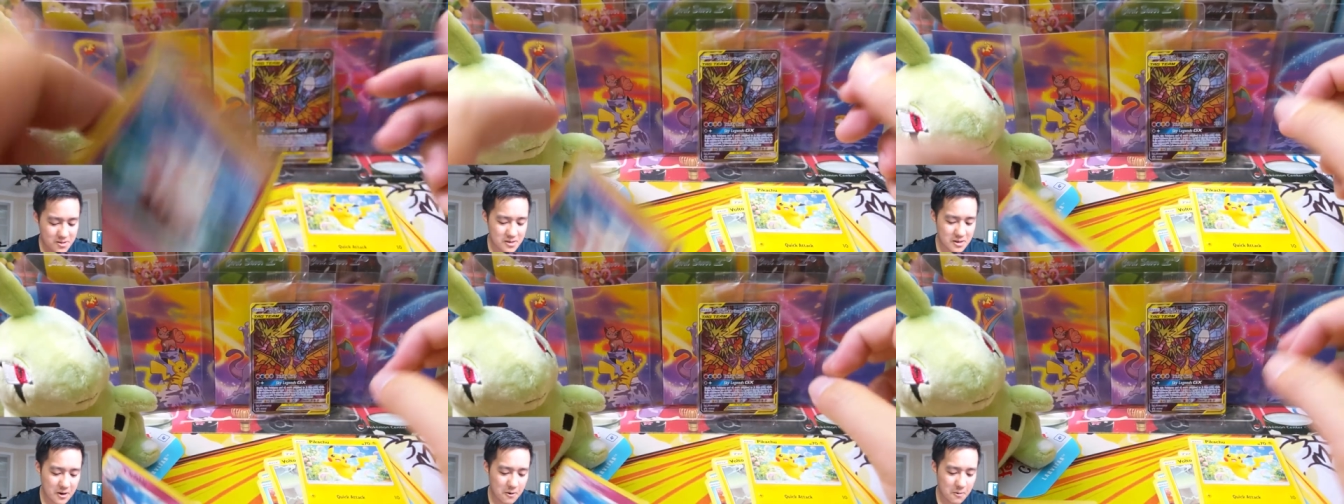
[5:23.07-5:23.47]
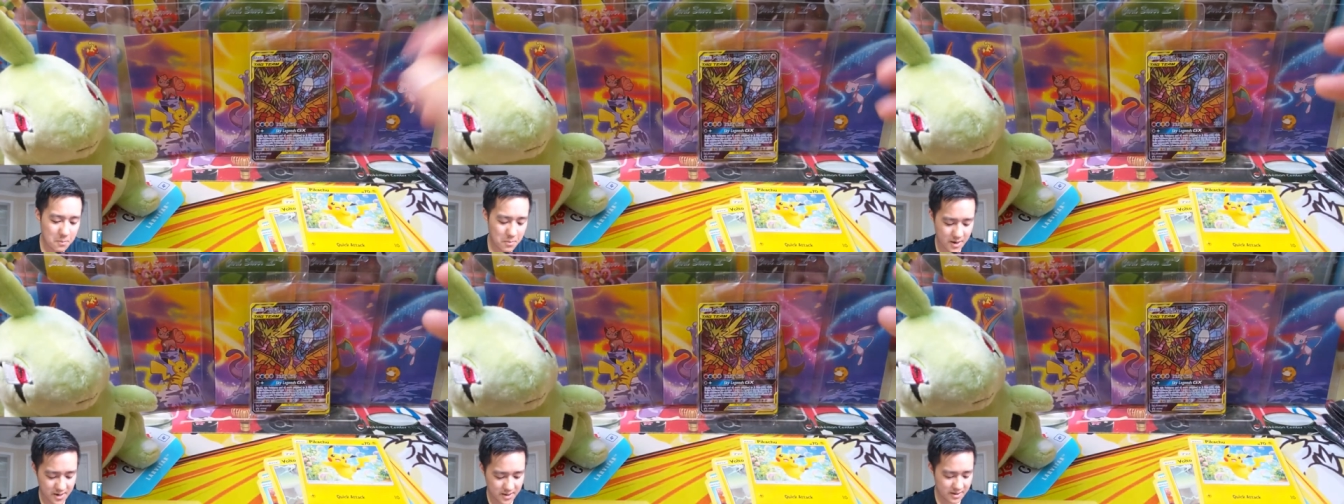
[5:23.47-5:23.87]
so.
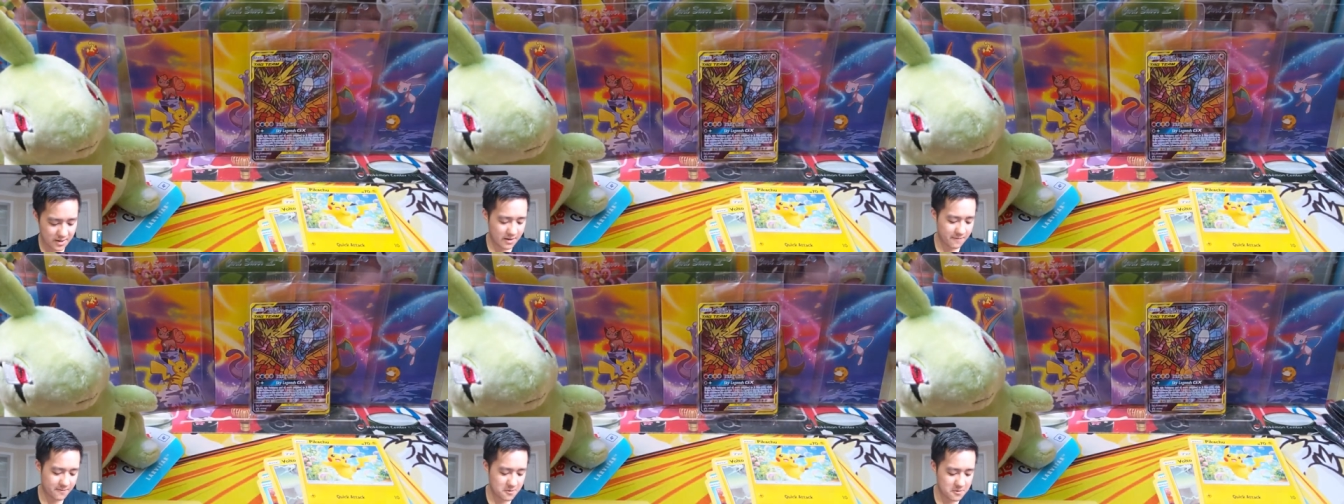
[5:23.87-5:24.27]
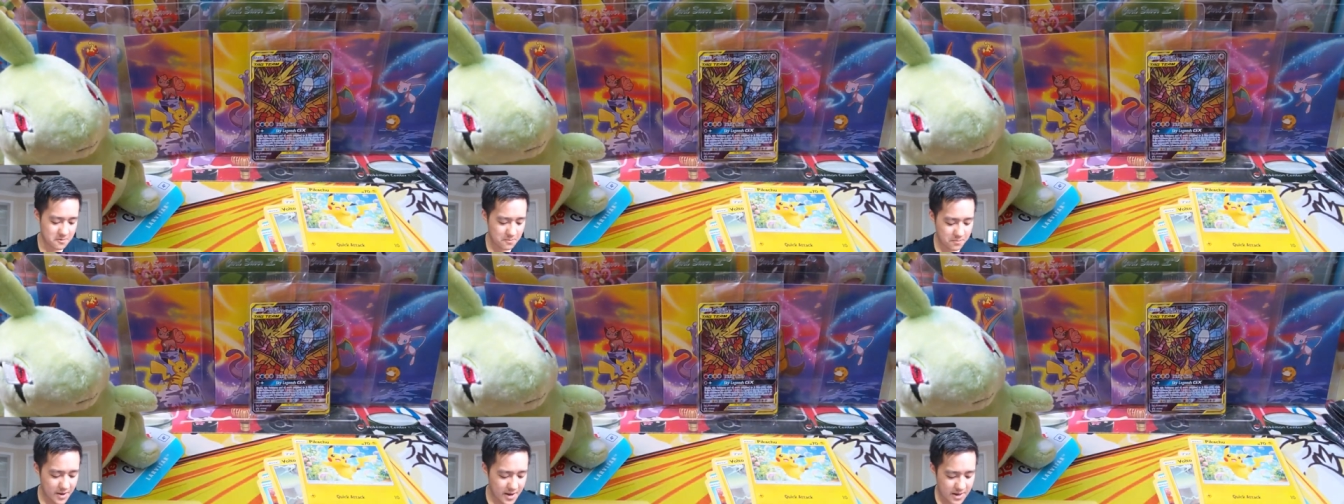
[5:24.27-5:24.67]
But if you
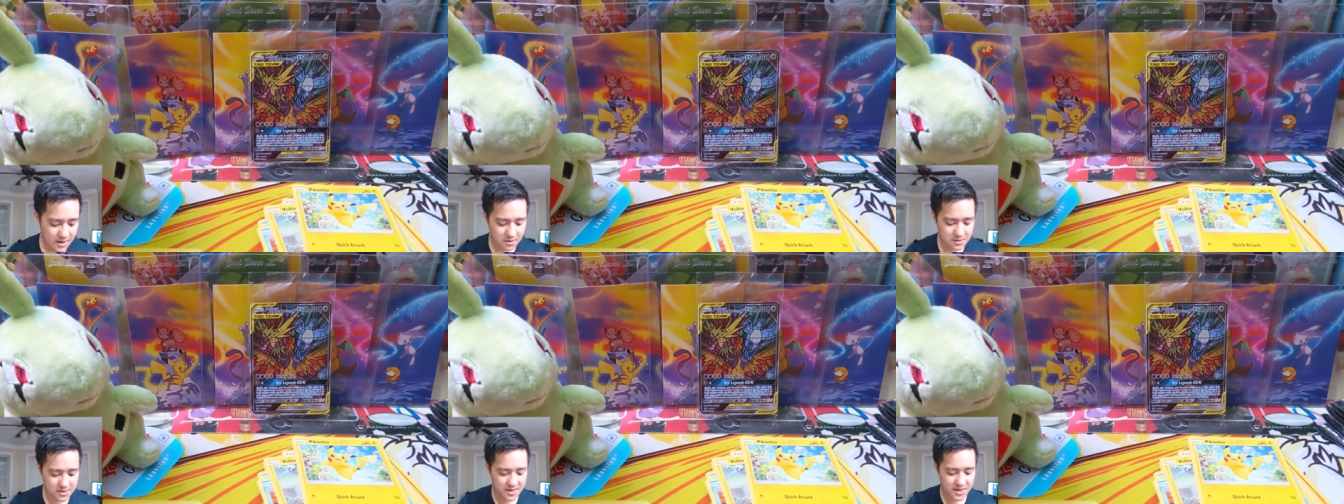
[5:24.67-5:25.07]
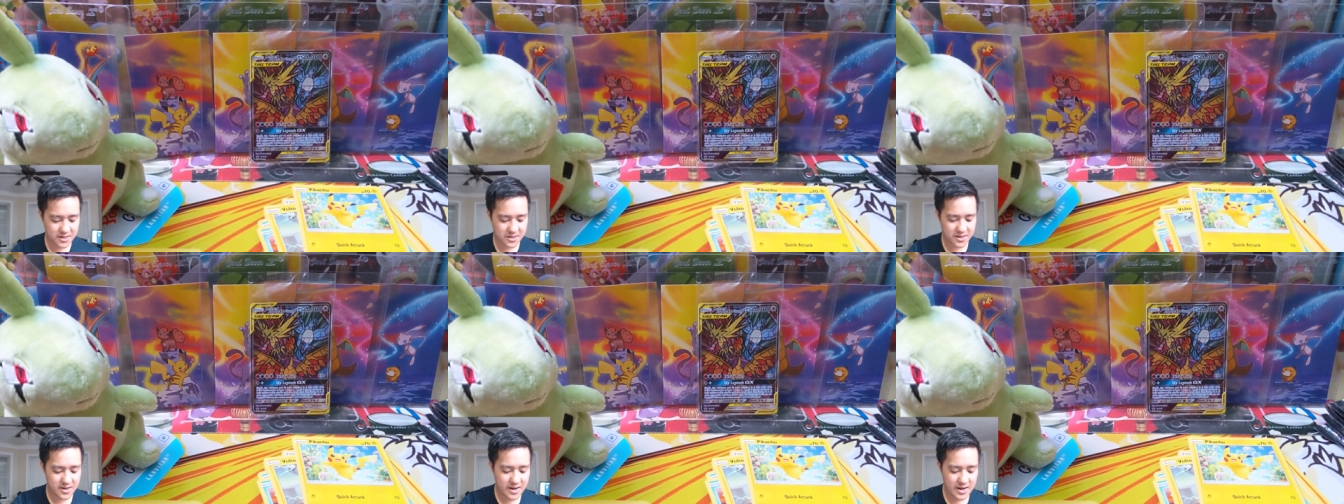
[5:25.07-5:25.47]
pay close
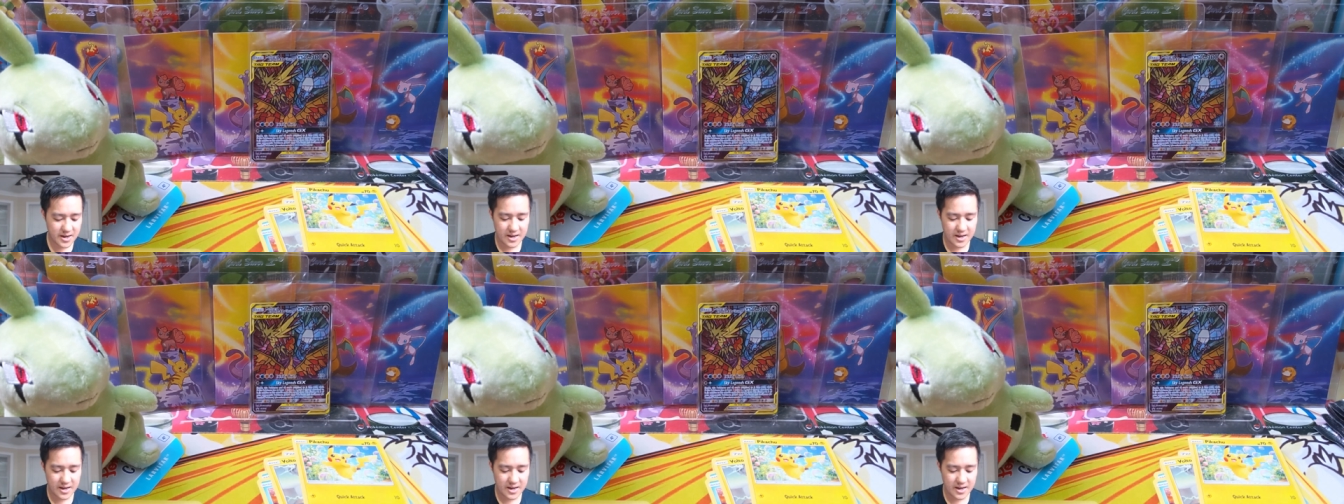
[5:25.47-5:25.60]
attention,